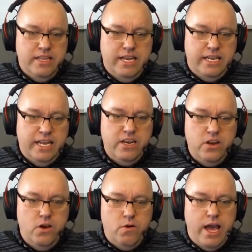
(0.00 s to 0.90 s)
They
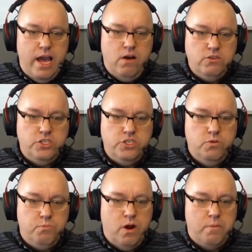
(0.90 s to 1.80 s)
didn't know how
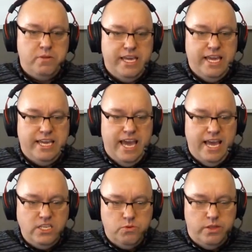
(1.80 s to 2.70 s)
to properly
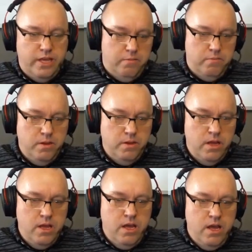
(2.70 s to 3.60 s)
engage with them.
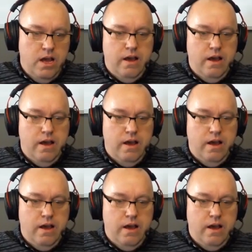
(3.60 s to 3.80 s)
Okay.